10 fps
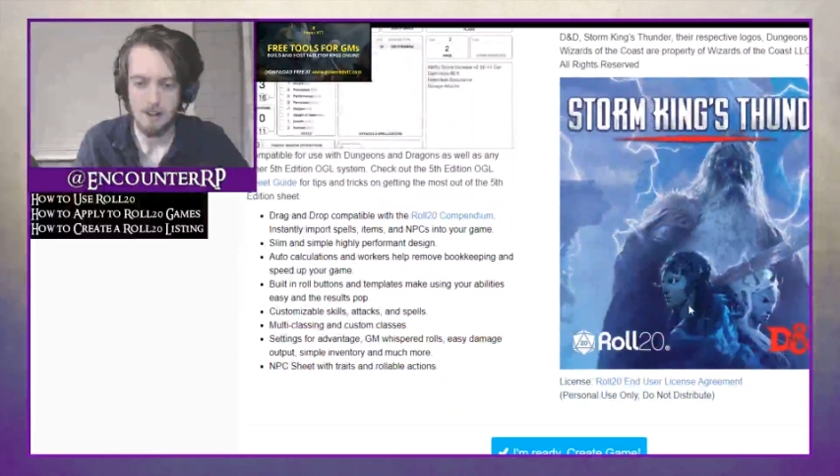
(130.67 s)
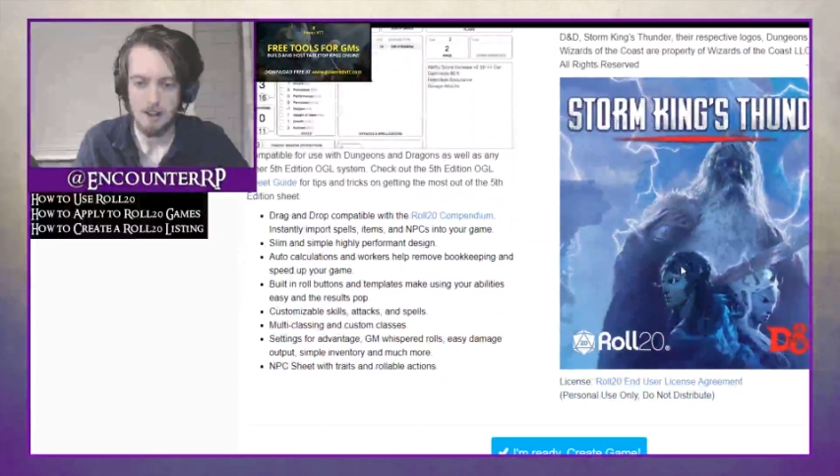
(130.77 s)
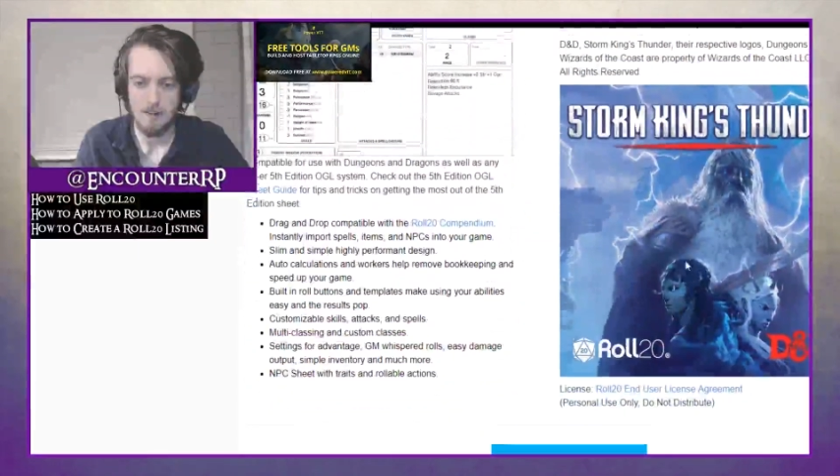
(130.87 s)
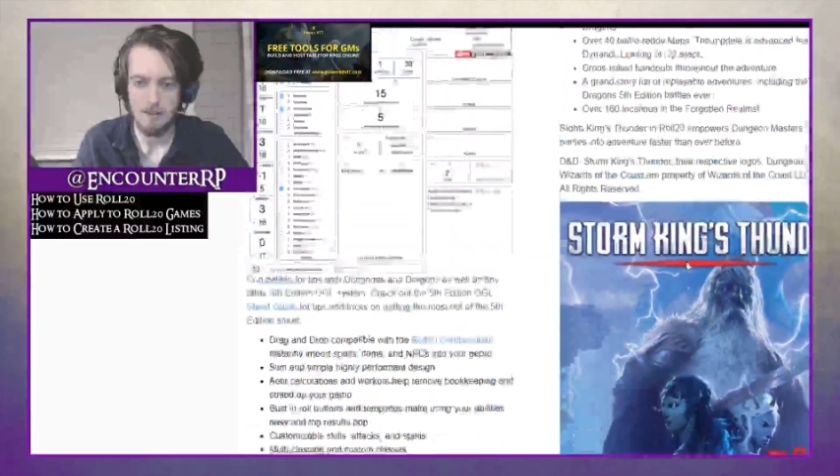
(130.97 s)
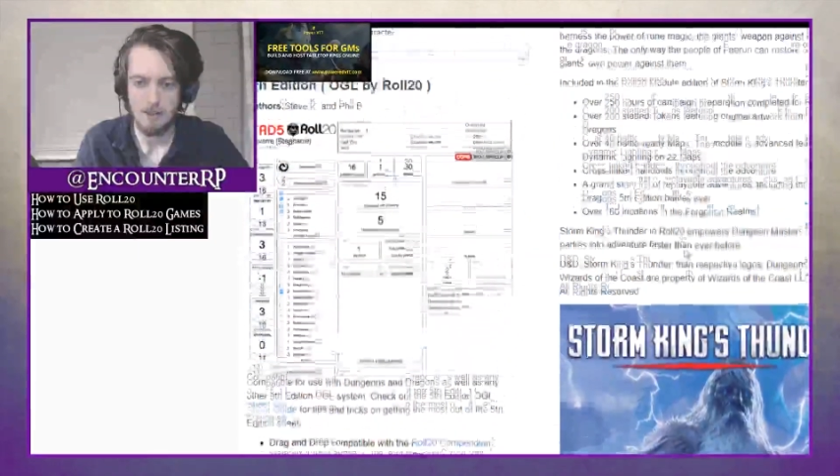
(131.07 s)

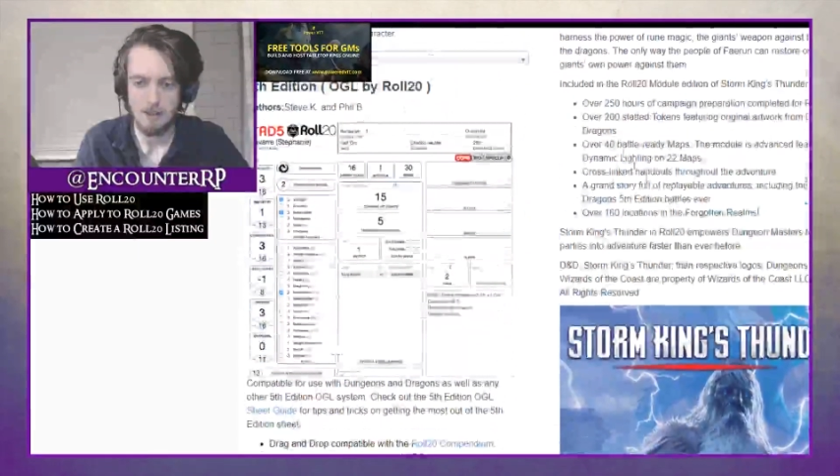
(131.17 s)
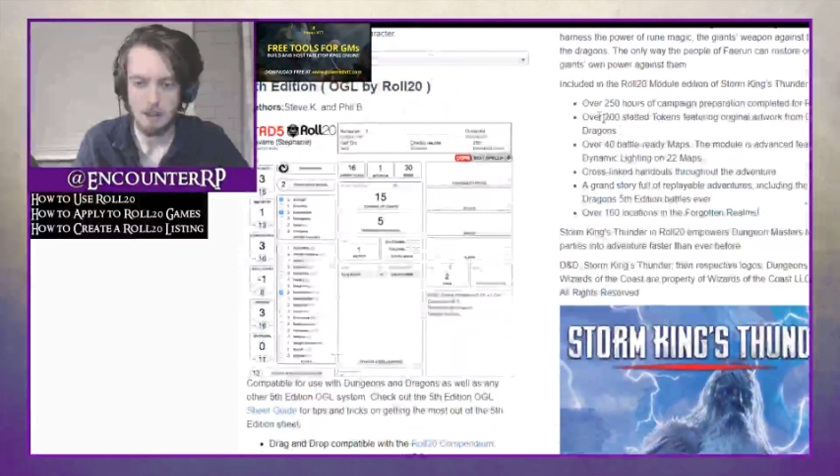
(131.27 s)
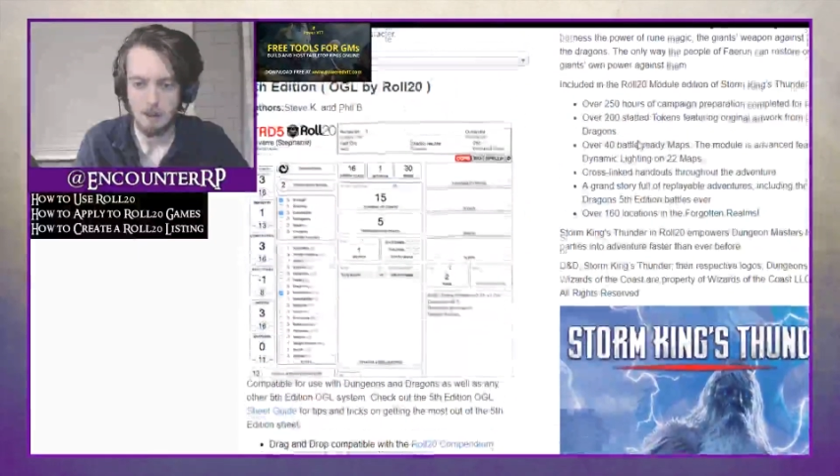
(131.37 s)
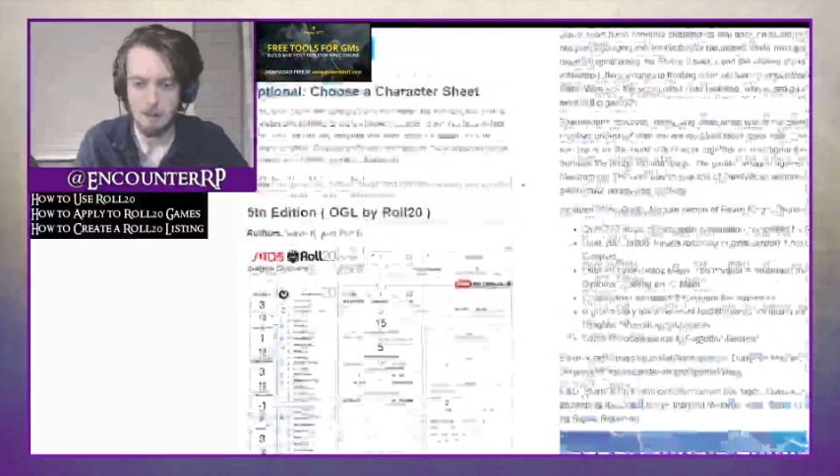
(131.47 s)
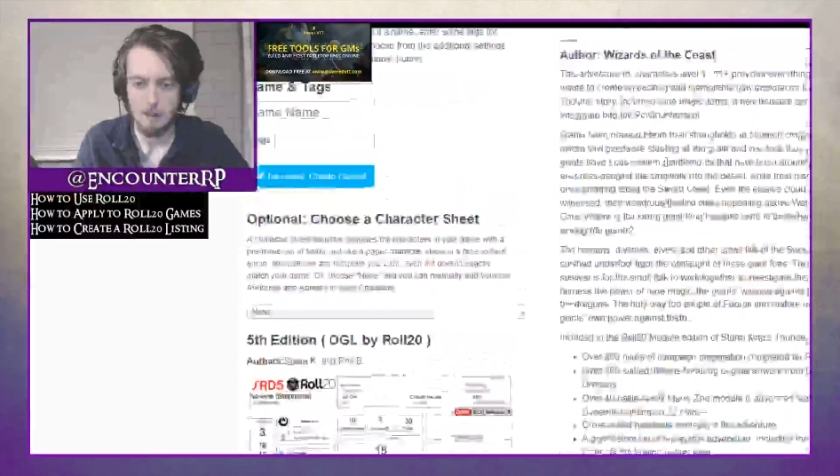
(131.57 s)
You can
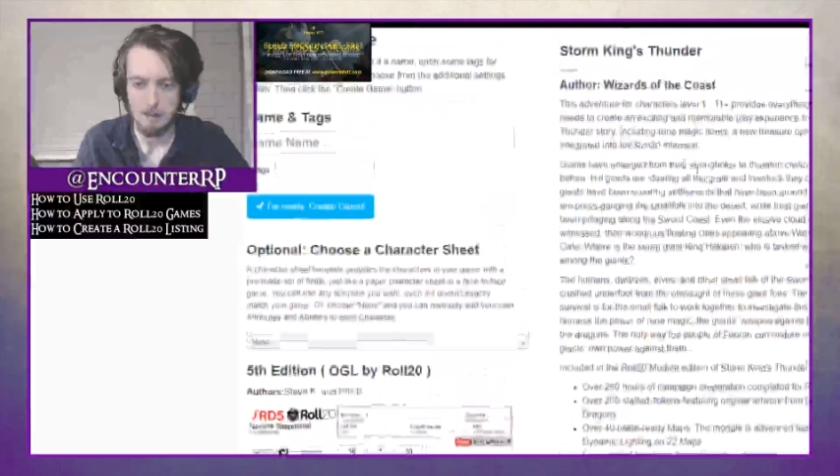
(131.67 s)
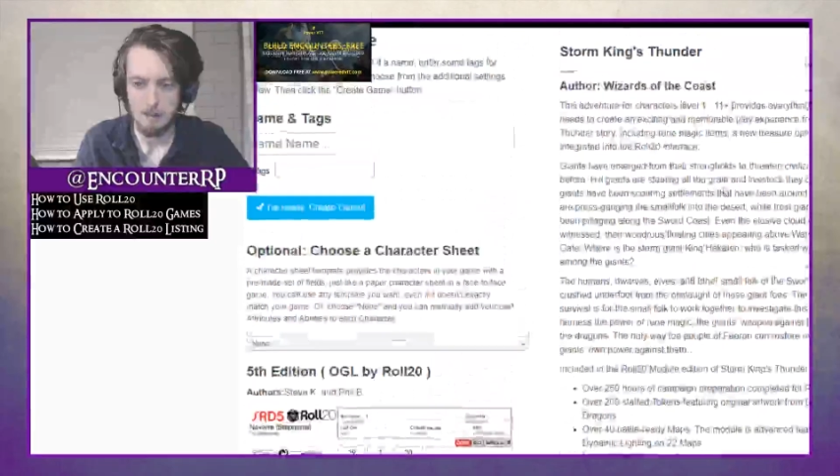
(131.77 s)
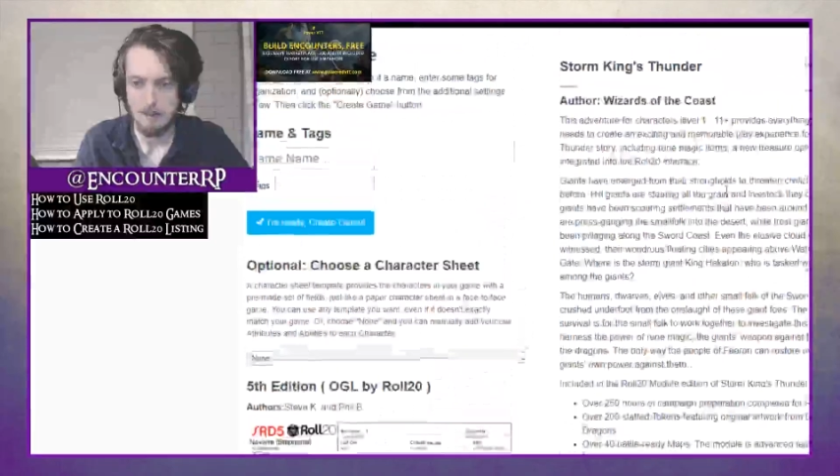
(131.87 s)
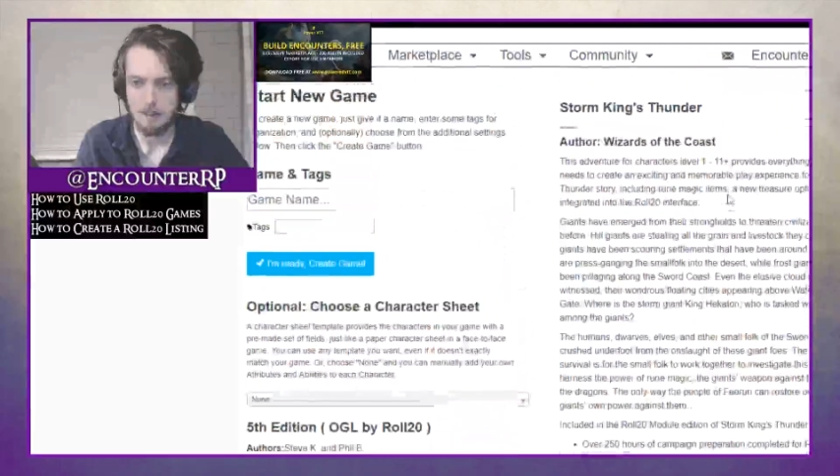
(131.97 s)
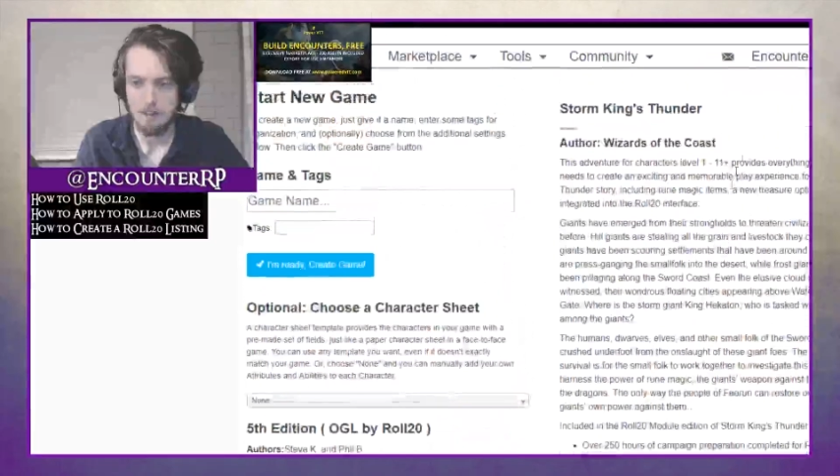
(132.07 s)
go and
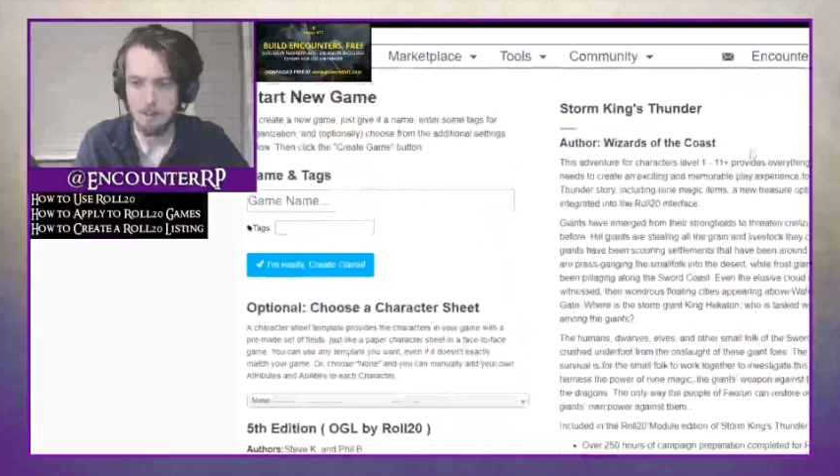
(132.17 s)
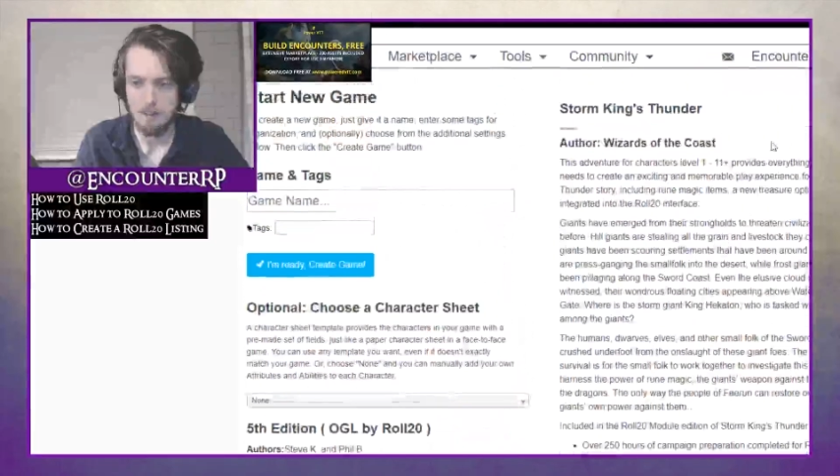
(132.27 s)
buy it.